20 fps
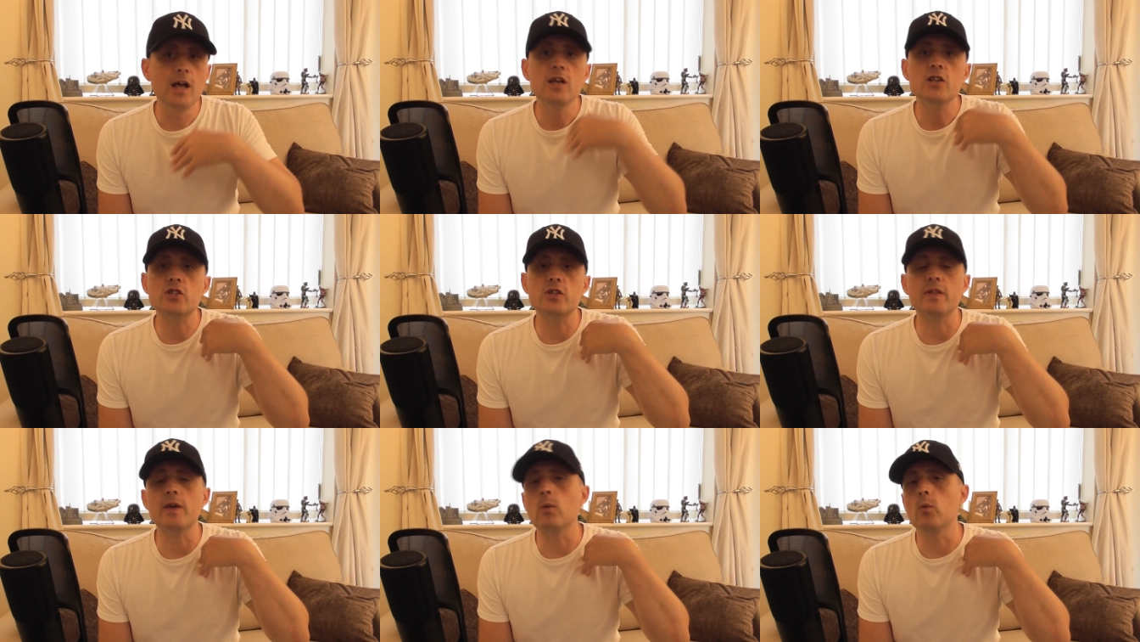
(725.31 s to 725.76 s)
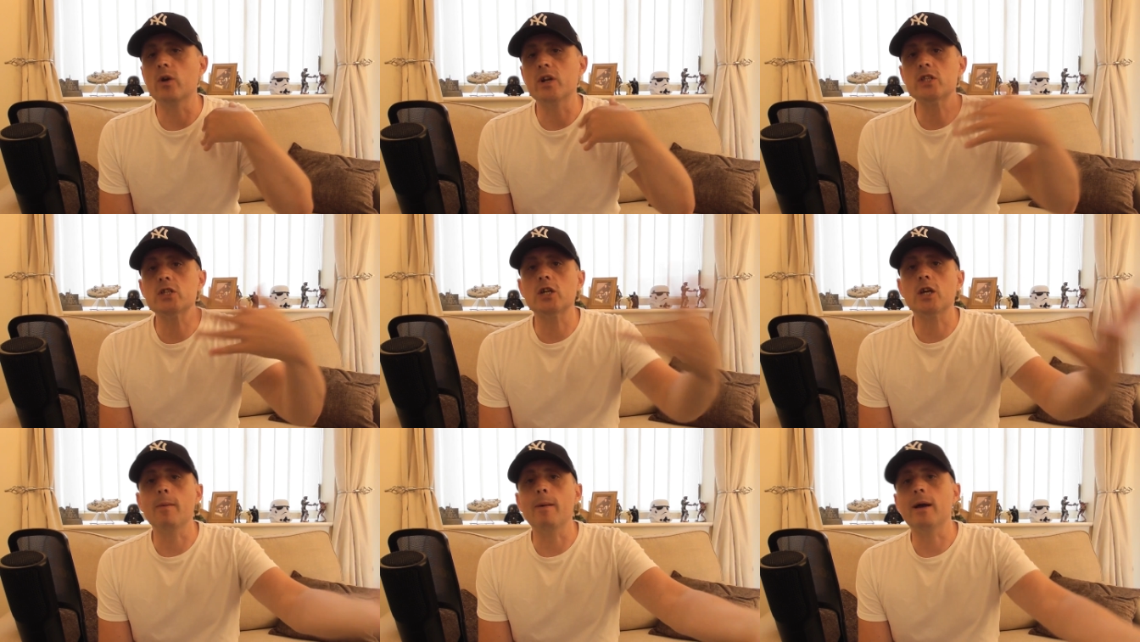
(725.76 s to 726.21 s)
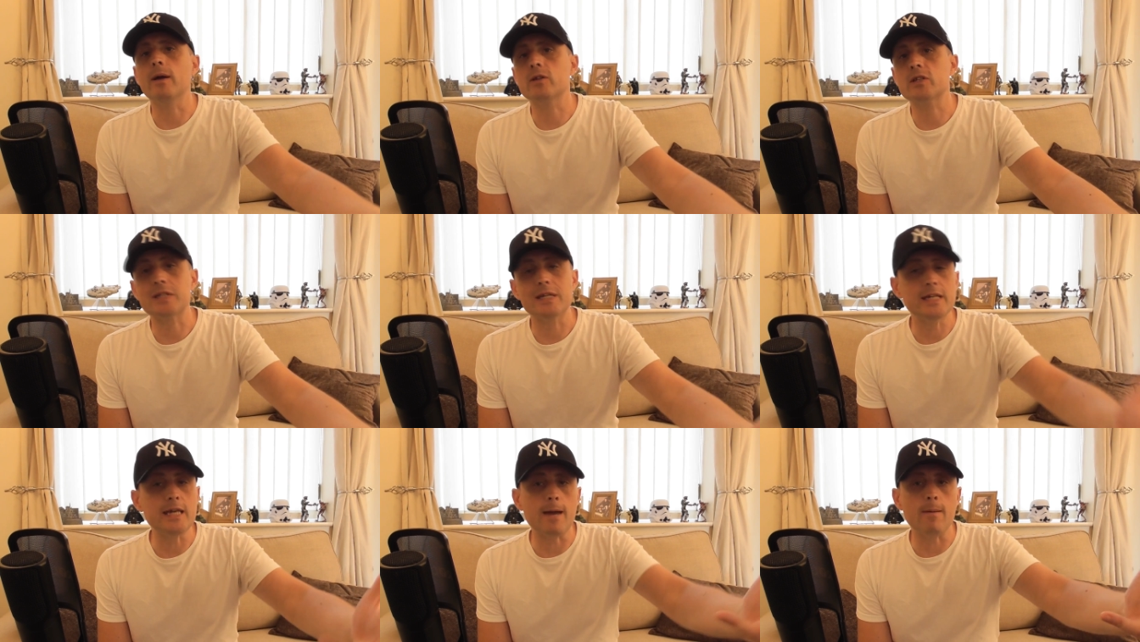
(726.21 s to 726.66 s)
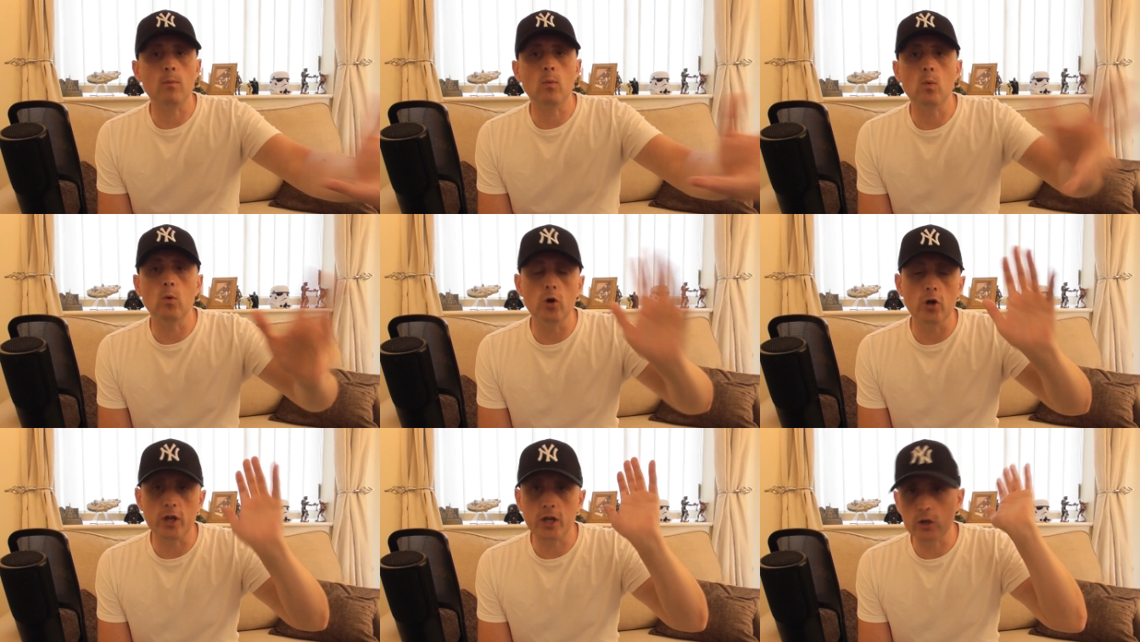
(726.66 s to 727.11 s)
So they wanted to come out and say, yep,
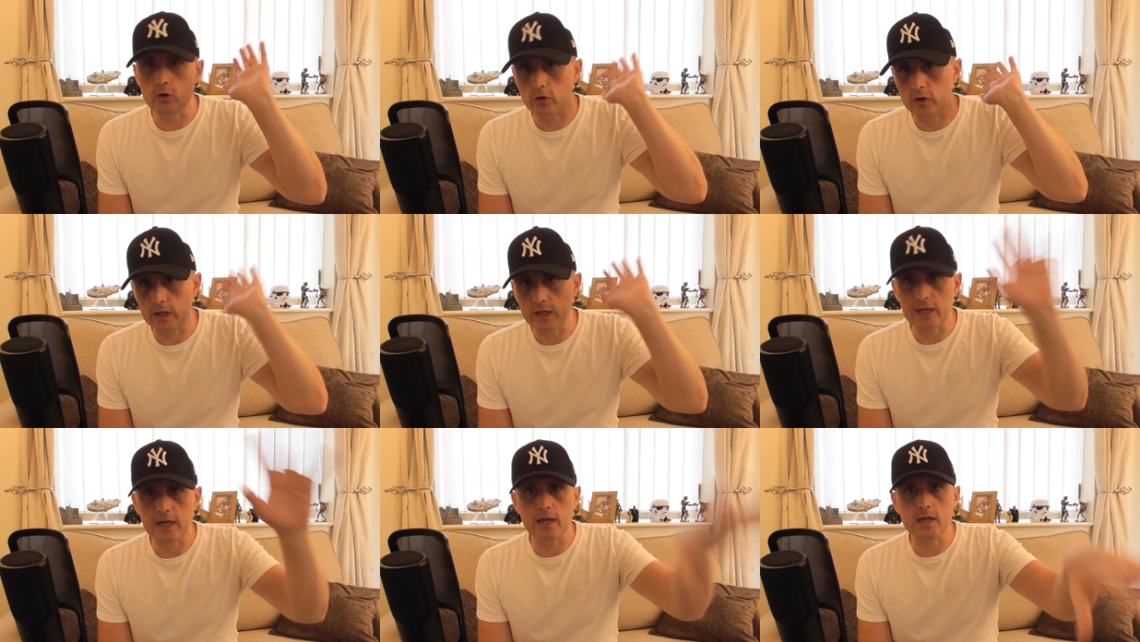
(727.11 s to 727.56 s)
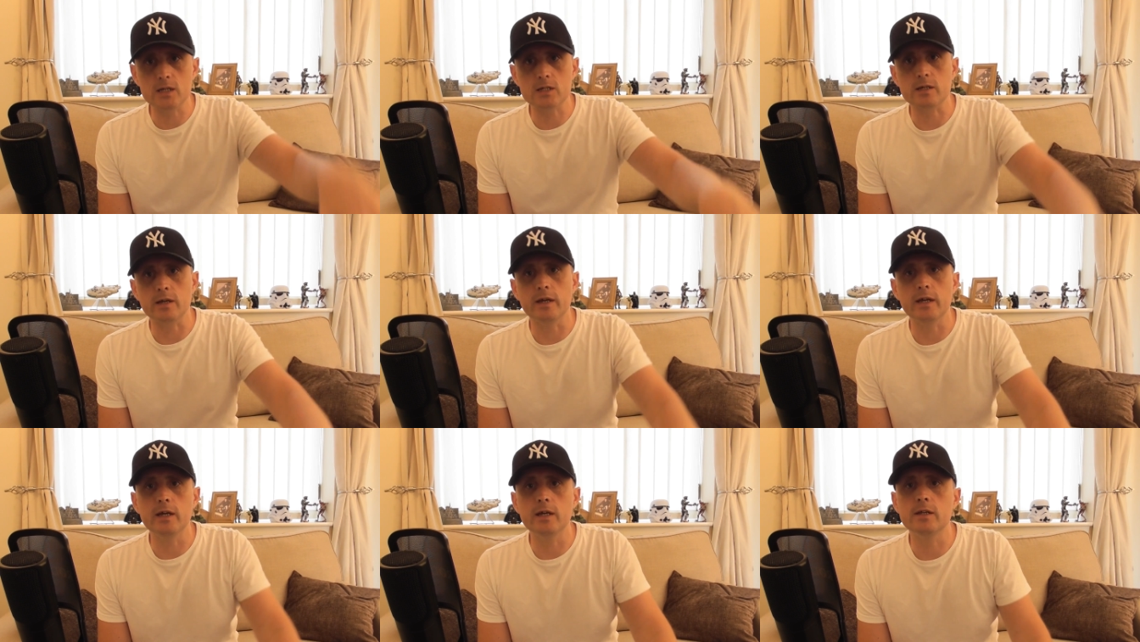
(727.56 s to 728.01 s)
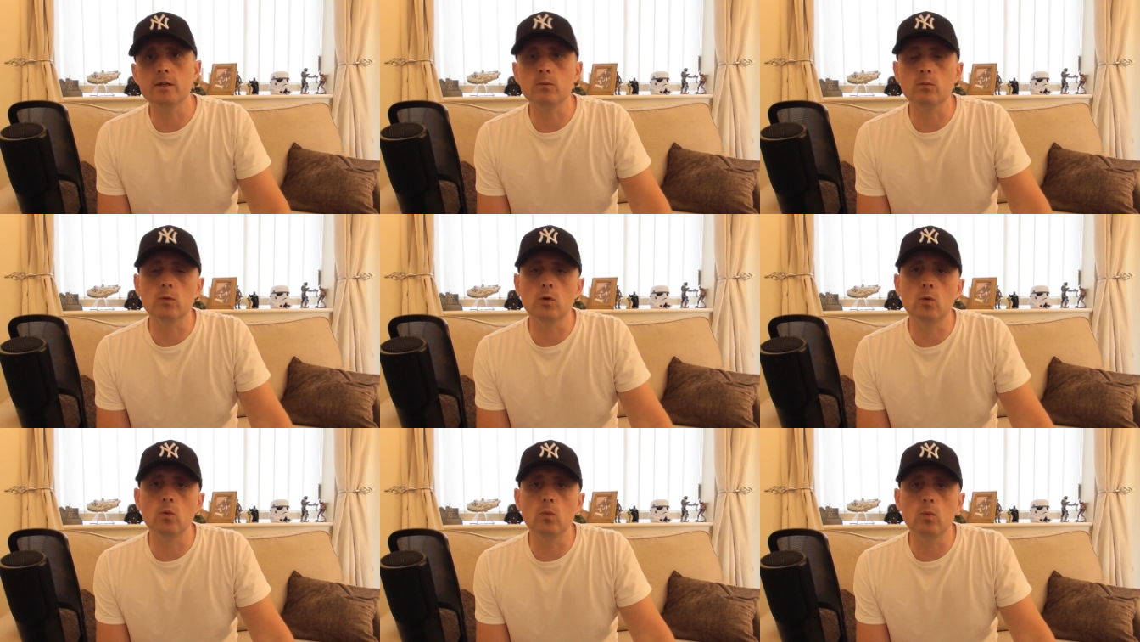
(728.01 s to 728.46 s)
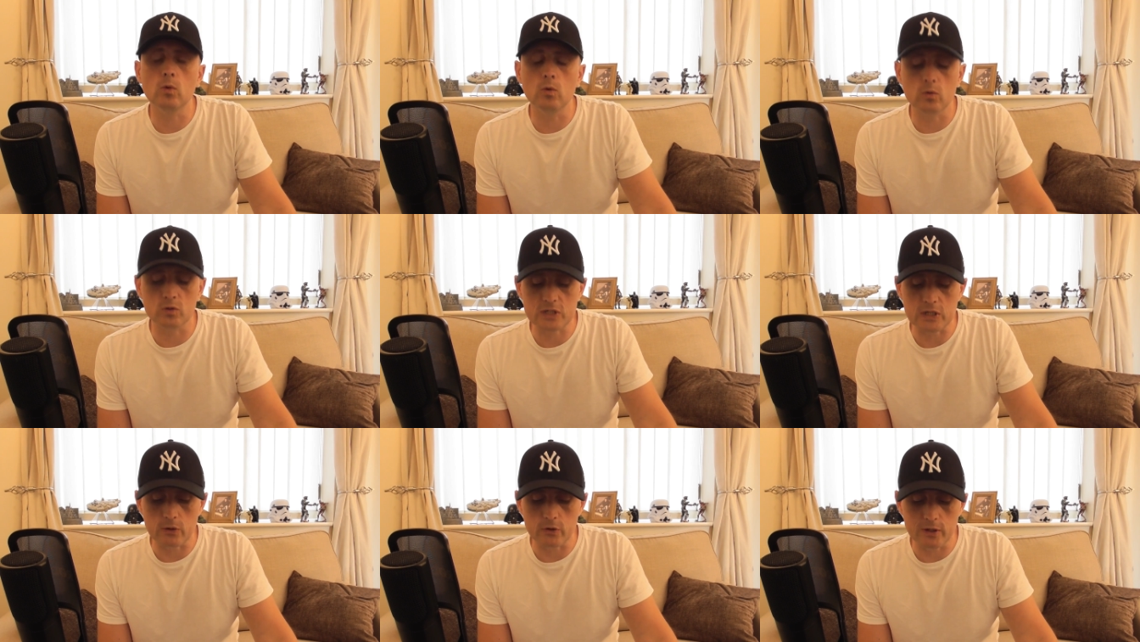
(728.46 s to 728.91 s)
we're working on it, get excited, and
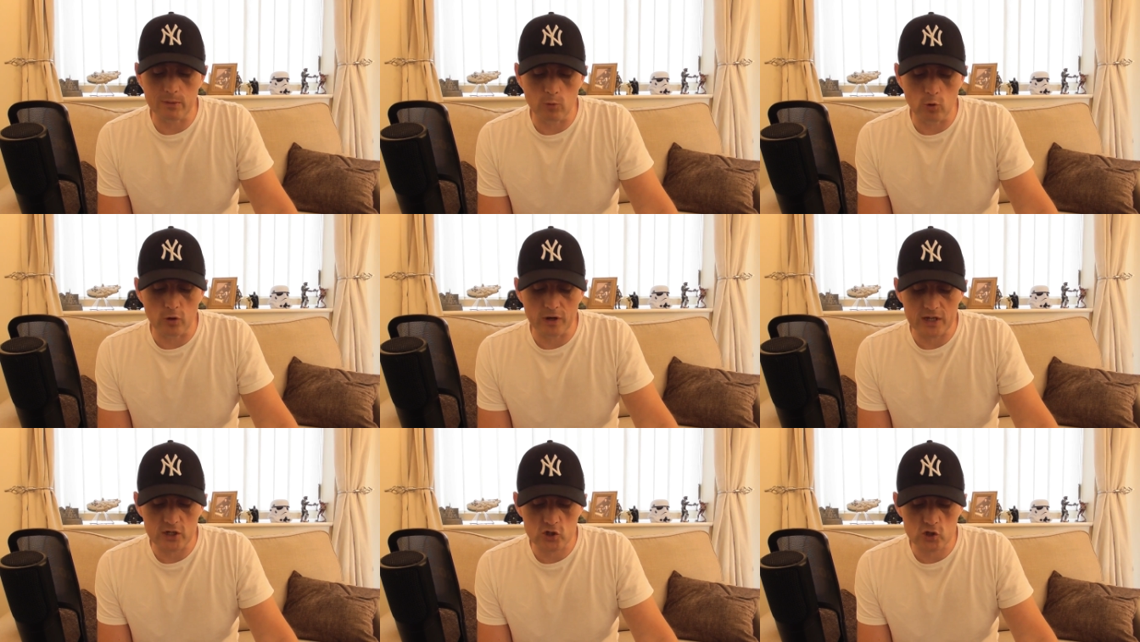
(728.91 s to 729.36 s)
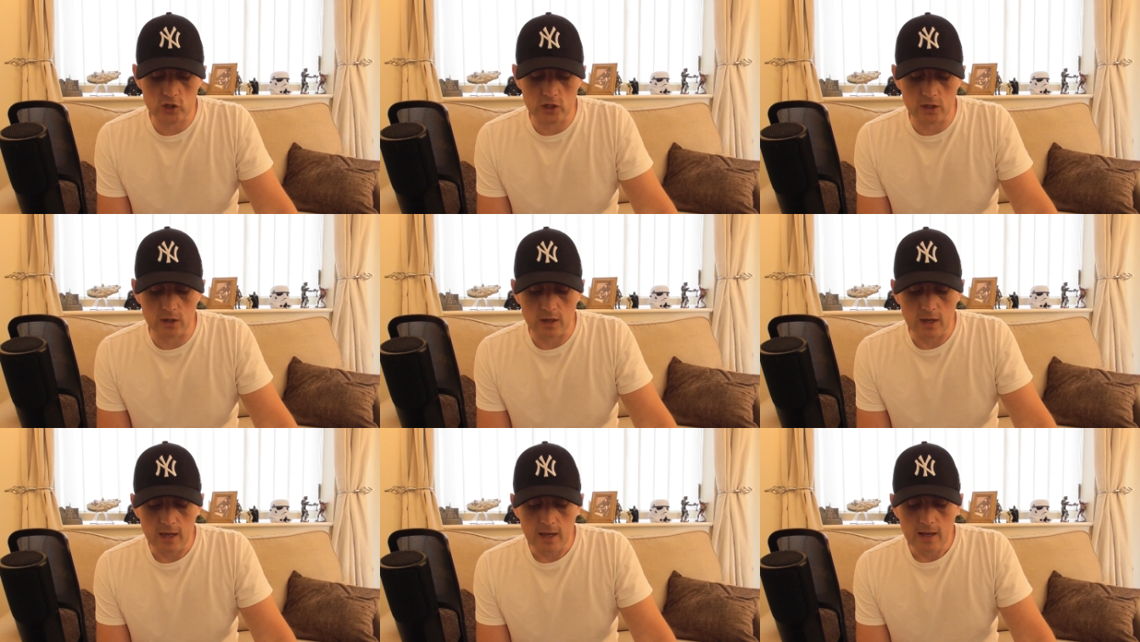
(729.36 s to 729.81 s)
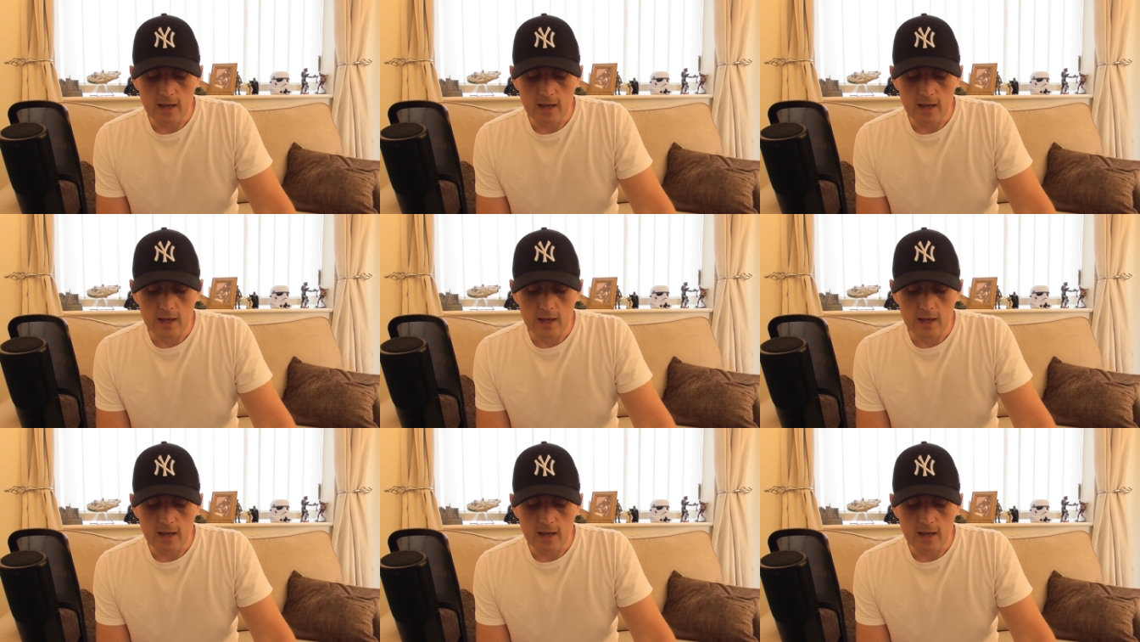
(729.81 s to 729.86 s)
we'll tell you more next year.